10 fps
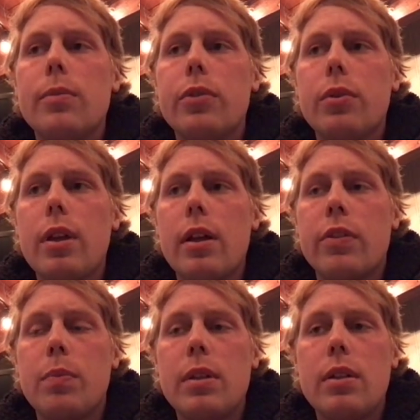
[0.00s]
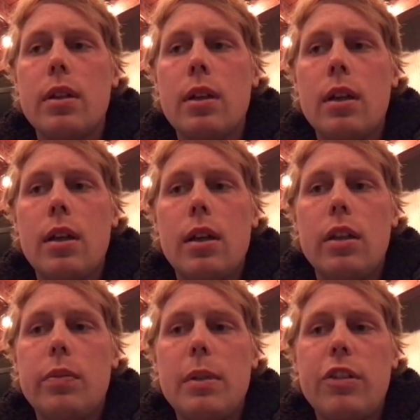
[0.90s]
So yeah, it's
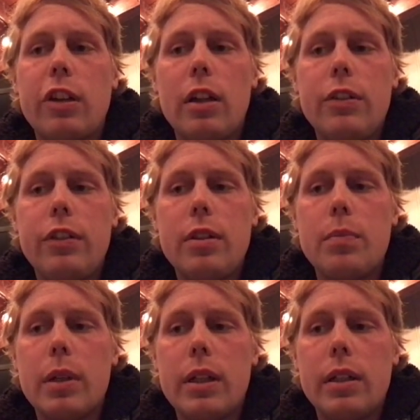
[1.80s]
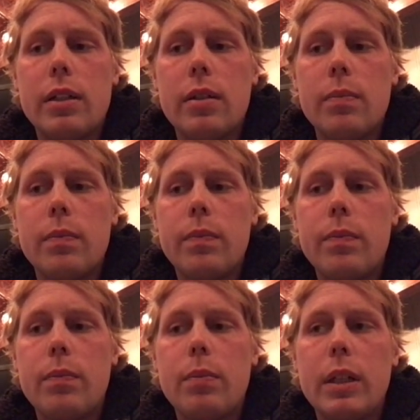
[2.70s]
been challenging, but
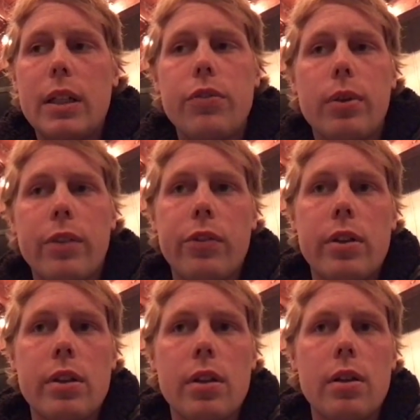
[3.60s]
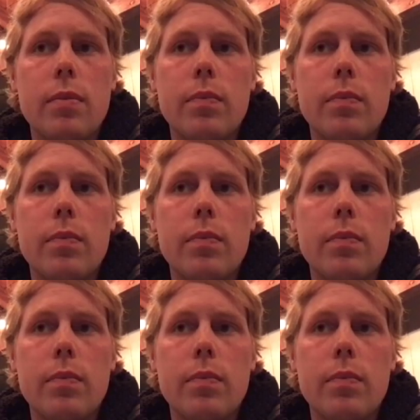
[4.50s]
interesting.